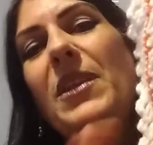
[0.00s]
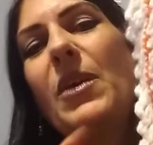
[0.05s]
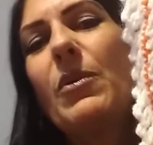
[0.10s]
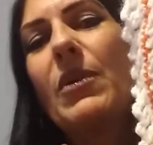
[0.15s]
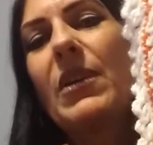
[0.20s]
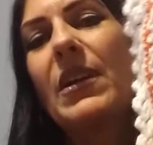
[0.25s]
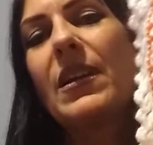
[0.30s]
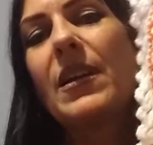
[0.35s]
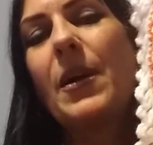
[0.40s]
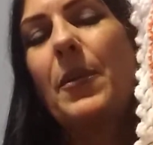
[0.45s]
they
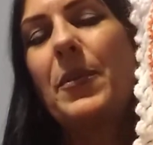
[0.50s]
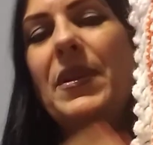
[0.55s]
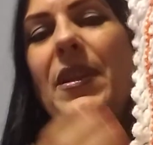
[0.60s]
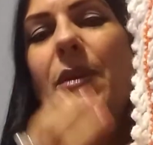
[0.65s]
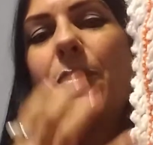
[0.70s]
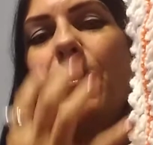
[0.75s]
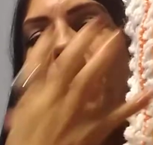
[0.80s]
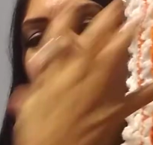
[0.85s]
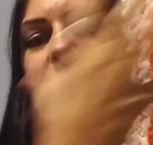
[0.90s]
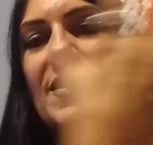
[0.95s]
were. I mean,
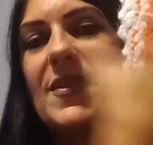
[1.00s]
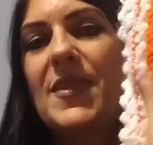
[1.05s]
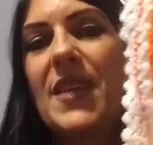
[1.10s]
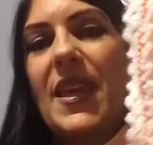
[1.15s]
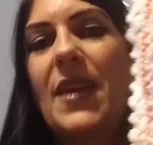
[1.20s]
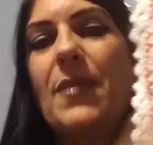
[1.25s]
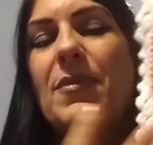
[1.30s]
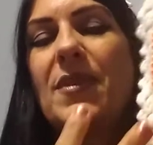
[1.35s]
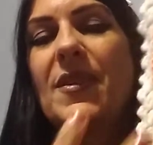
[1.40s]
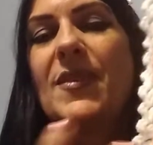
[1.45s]
they were the
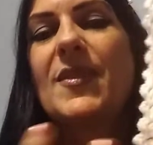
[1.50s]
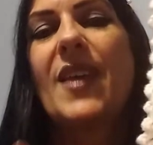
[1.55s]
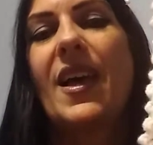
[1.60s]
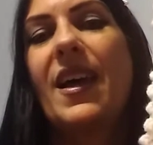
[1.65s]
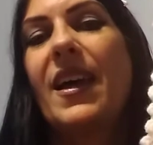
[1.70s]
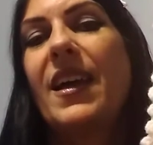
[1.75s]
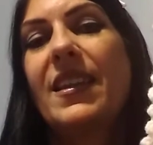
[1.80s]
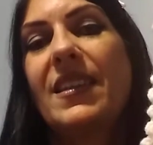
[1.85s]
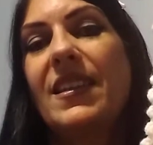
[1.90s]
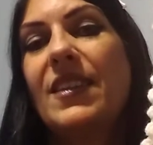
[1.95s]
same
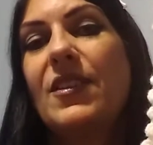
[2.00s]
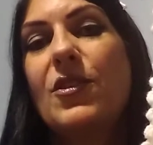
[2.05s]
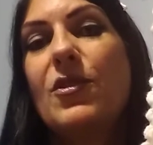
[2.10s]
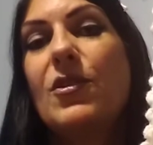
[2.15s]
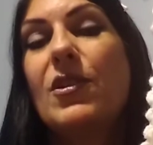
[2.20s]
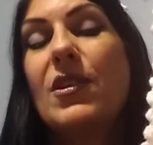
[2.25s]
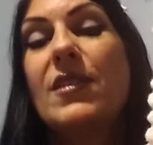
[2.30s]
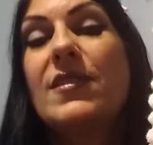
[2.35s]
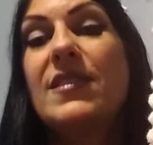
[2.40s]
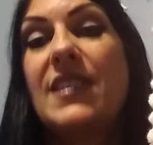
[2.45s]
design, and you
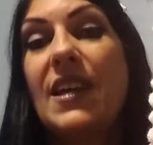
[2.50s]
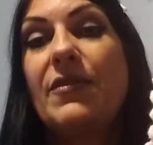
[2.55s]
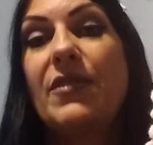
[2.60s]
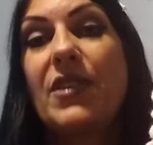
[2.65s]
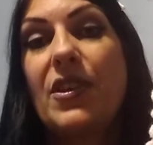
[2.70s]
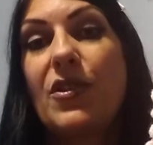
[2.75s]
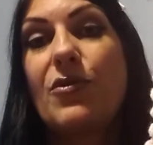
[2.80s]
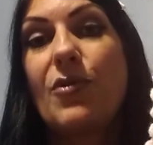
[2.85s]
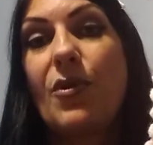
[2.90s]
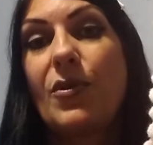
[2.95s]
could have
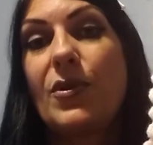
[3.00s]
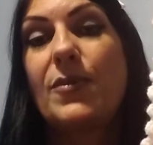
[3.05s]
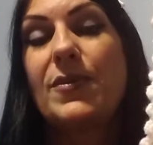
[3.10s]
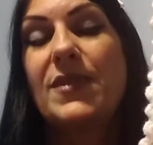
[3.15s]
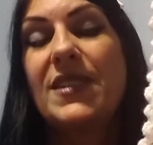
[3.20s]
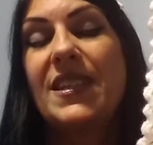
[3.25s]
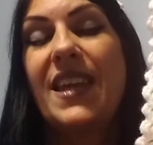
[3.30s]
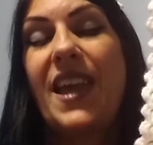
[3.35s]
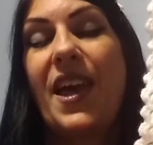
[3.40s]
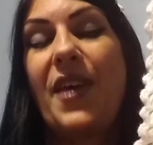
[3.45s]
definitely thrown them
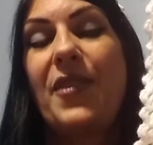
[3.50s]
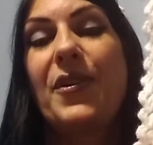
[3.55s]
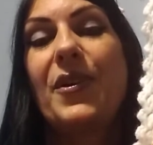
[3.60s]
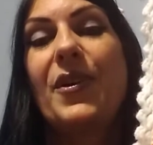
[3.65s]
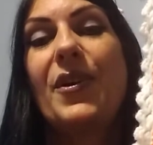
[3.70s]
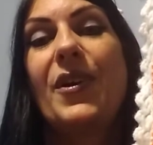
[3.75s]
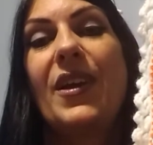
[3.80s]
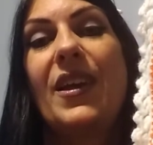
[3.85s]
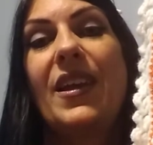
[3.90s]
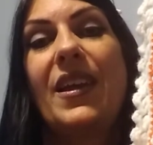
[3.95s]
together.